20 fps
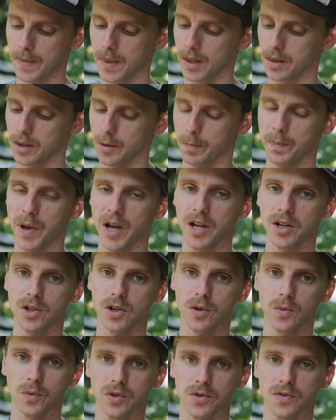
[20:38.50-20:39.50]
The
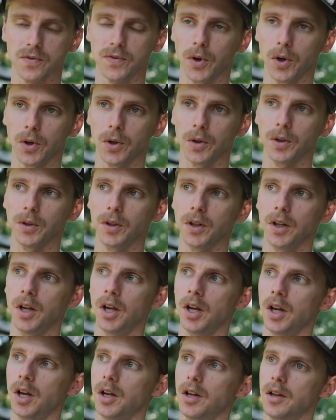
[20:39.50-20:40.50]
pension was full,
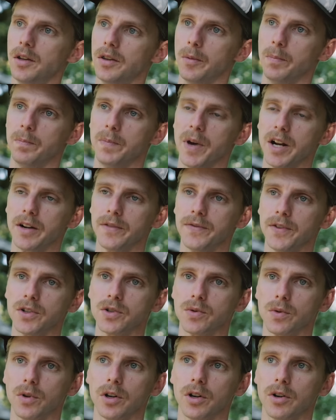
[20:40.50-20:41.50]
the
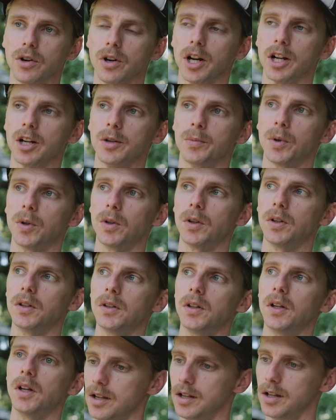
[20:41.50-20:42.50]
benefits were incredible.
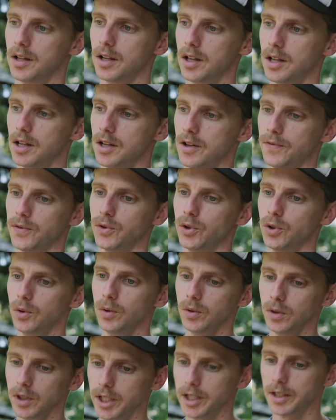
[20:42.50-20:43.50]
If
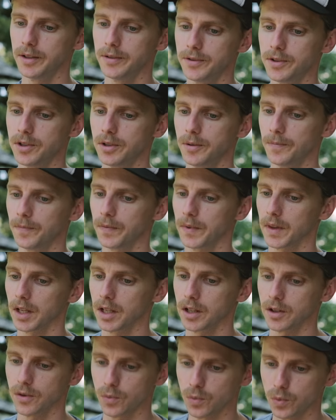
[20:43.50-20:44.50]
you lived
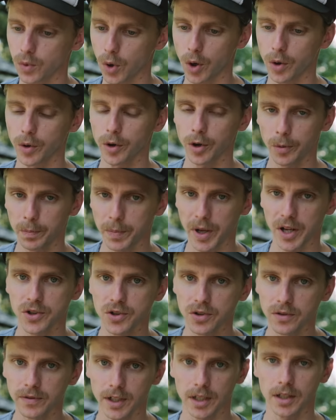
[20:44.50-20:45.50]
in rural
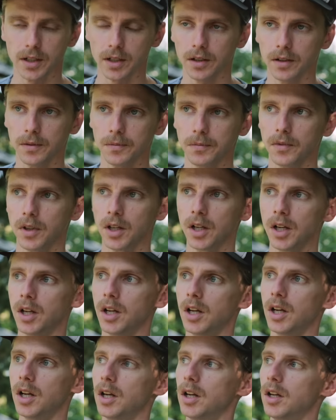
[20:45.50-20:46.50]
Pennsylvania,
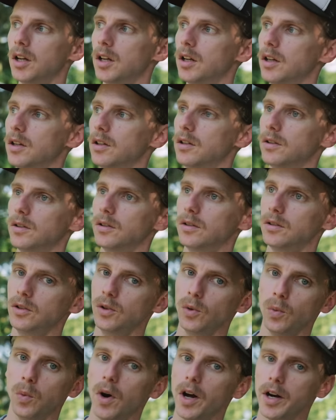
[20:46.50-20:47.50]

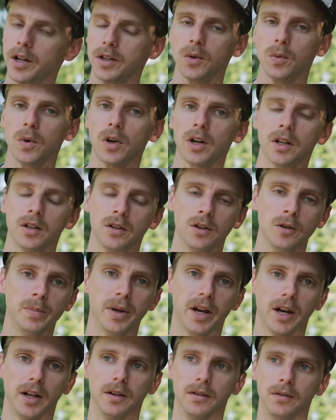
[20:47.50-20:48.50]
you wanted to work at New
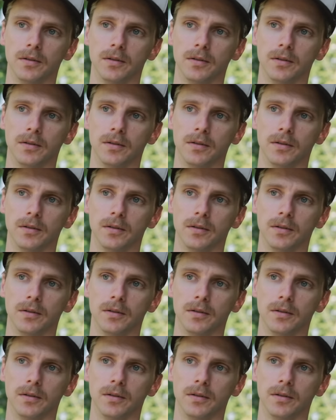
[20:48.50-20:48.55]
Penn.